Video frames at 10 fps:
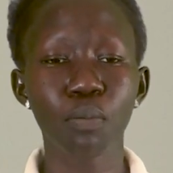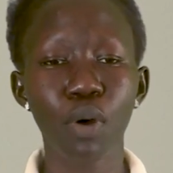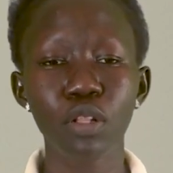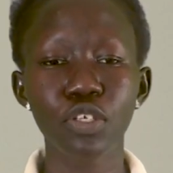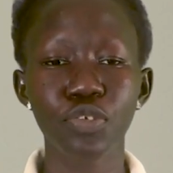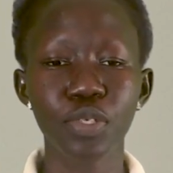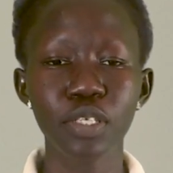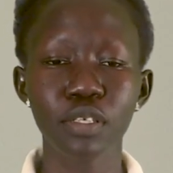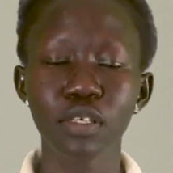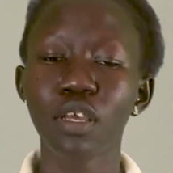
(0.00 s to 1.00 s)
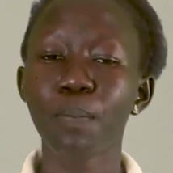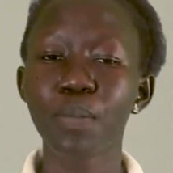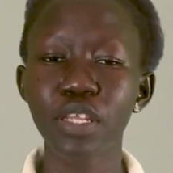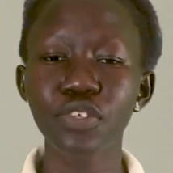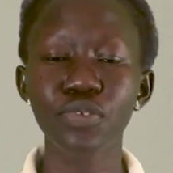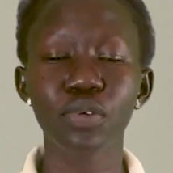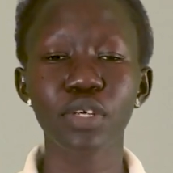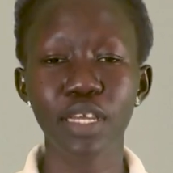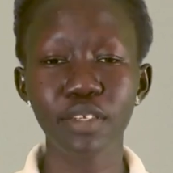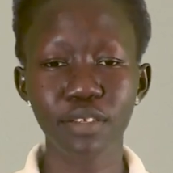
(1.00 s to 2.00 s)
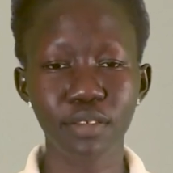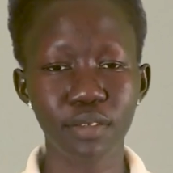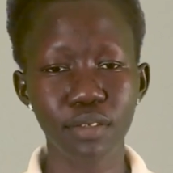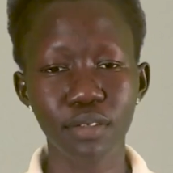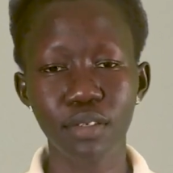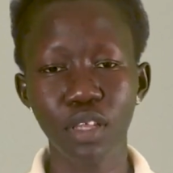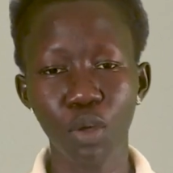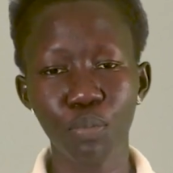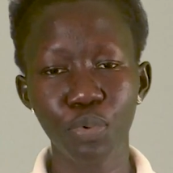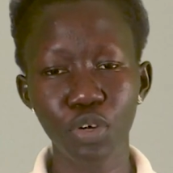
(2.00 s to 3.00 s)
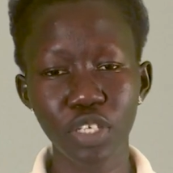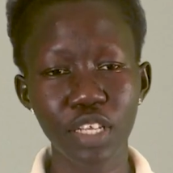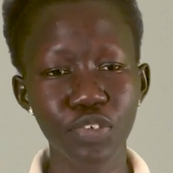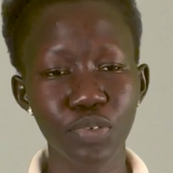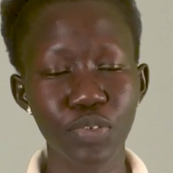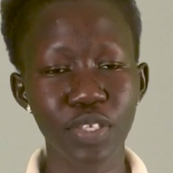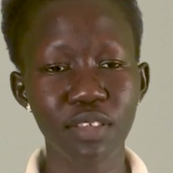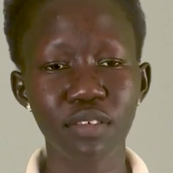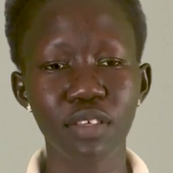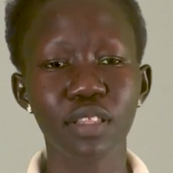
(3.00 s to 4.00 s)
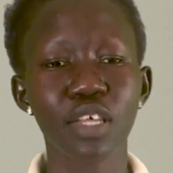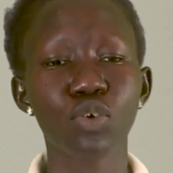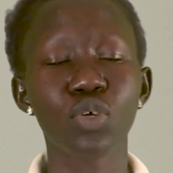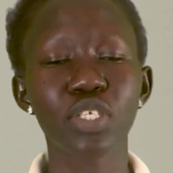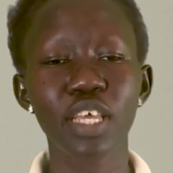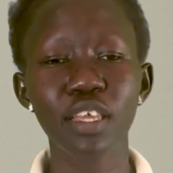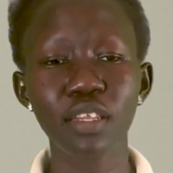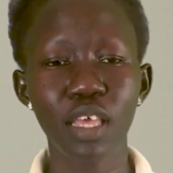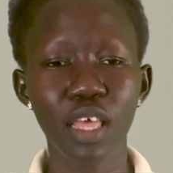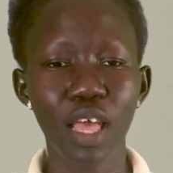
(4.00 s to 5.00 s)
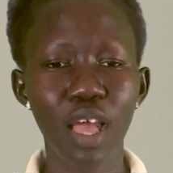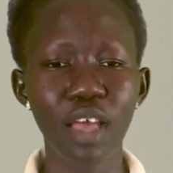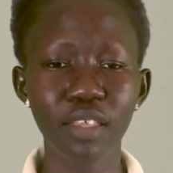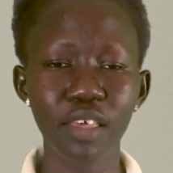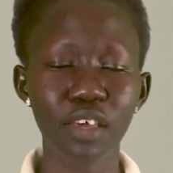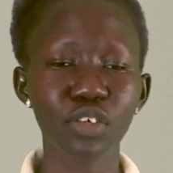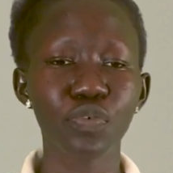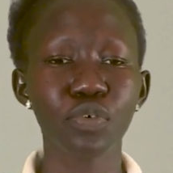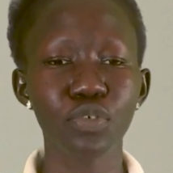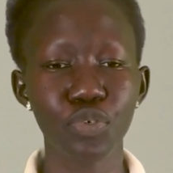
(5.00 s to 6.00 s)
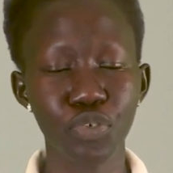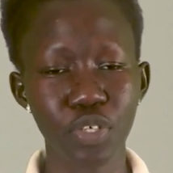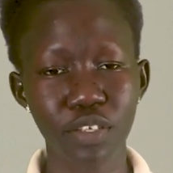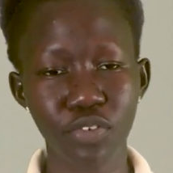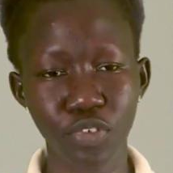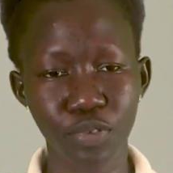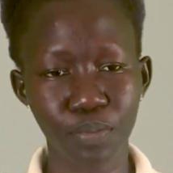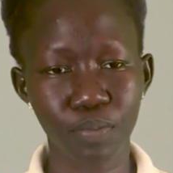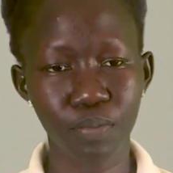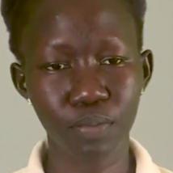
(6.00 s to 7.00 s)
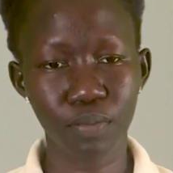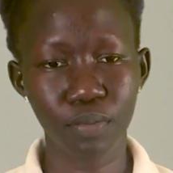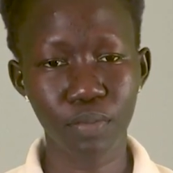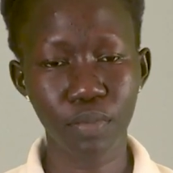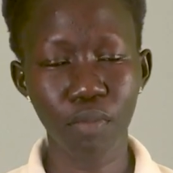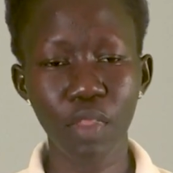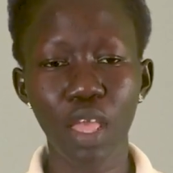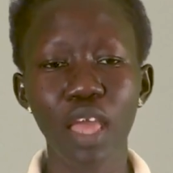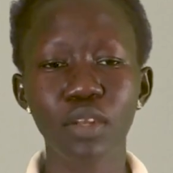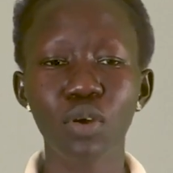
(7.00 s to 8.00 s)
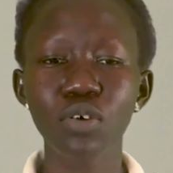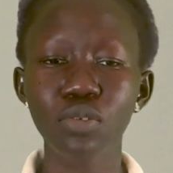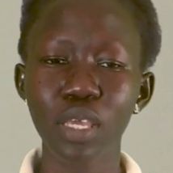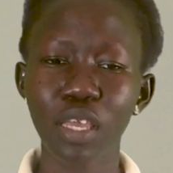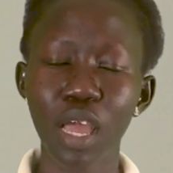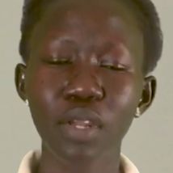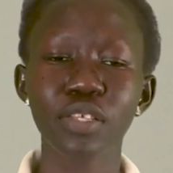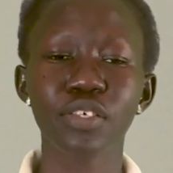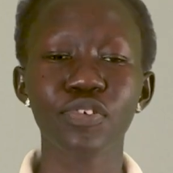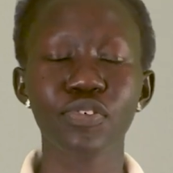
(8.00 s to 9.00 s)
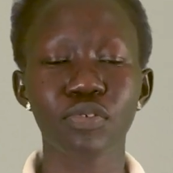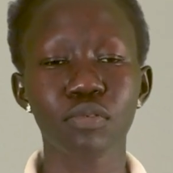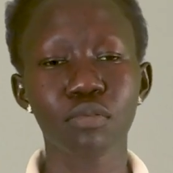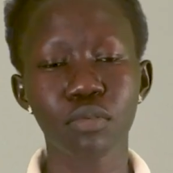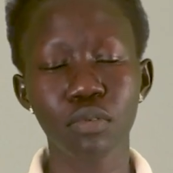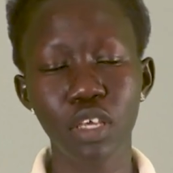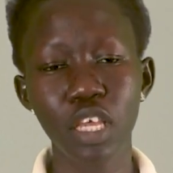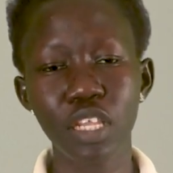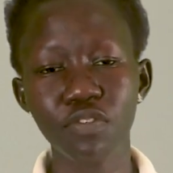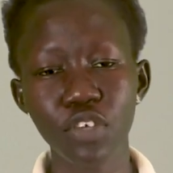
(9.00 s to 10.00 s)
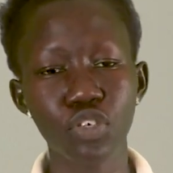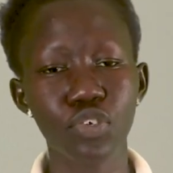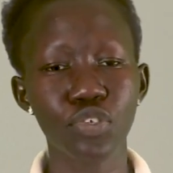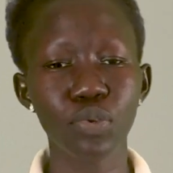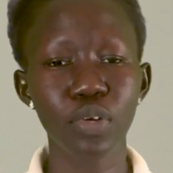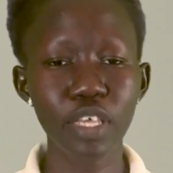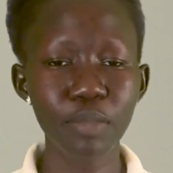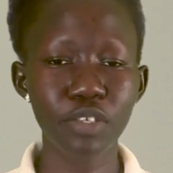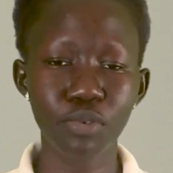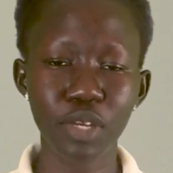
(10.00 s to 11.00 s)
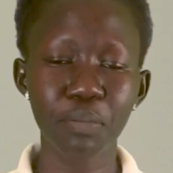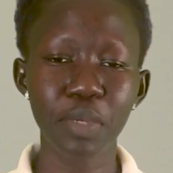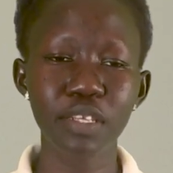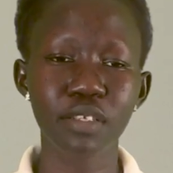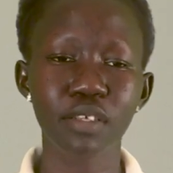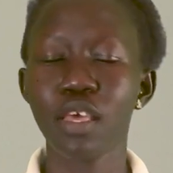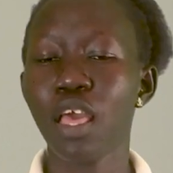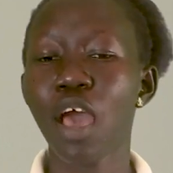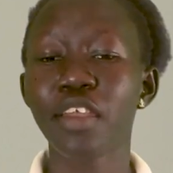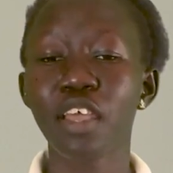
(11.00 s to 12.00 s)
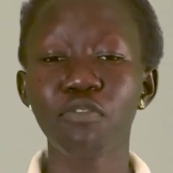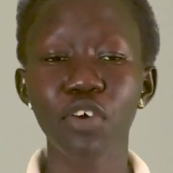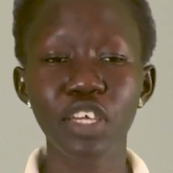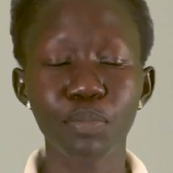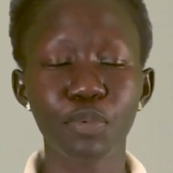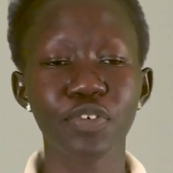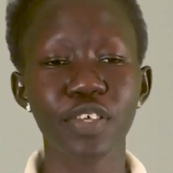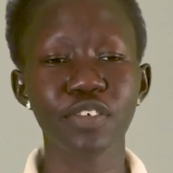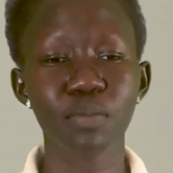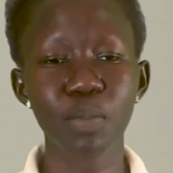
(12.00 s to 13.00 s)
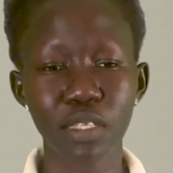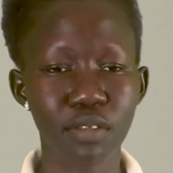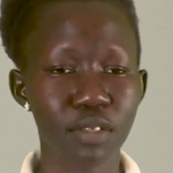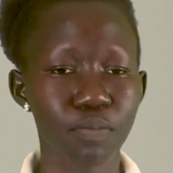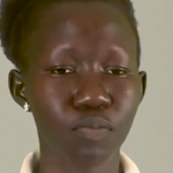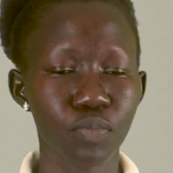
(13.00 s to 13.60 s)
poultry, beans or nuts, protein sources that contain other healthful nutrients, and also encourages individuals to limit red meat and avoid processed meats.